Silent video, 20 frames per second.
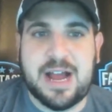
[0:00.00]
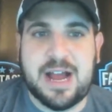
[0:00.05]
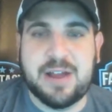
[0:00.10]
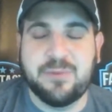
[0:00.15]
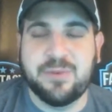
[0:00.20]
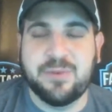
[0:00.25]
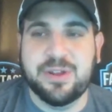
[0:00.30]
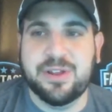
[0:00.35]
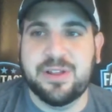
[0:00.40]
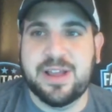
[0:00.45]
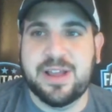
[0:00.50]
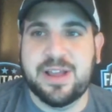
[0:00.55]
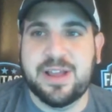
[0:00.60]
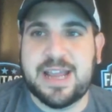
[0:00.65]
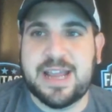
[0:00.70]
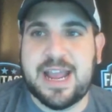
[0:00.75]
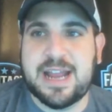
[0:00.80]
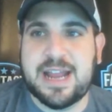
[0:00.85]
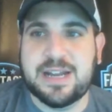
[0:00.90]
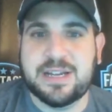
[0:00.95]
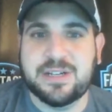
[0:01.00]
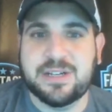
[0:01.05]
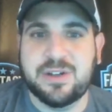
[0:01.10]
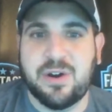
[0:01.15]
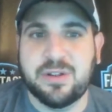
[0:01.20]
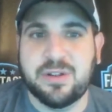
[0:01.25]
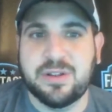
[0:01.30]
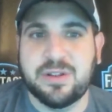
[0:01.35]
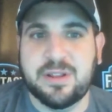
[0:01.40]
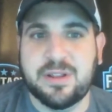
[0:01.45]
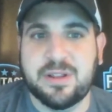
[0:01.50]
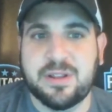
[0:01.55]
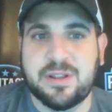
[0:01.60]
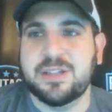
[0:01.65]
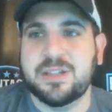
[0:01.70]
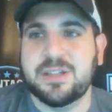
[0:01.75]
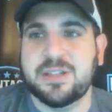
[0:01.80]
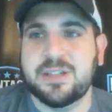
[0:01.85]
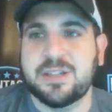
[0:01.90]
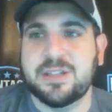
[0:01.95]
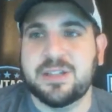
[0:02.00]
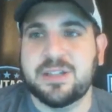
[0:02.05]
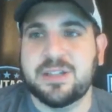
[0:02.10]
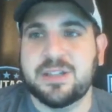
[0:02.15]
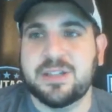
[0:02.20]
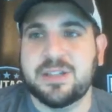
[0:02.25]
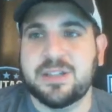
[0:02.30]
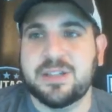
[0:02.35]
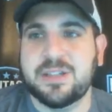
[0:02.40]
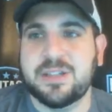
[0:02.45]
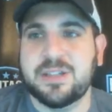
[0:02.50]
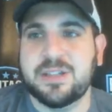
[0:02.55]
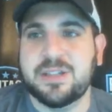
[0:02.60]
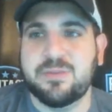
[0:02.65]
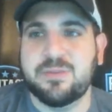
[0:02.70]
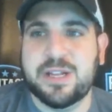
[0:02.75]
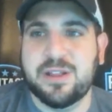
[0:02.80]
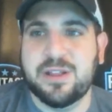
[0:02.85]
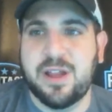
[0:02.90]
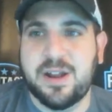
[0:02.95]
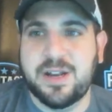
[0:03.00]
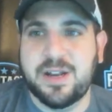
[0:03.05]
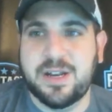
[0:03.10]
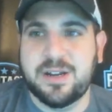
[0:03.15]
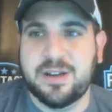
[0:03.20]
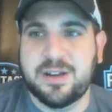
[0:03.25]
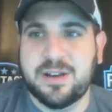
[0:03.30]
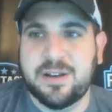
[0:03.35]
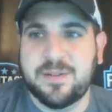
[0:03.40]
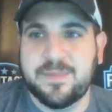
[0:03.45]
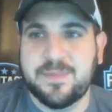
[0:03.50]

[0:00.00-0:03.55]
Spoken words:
I really like Andy Dalton. Who do you like this week, London?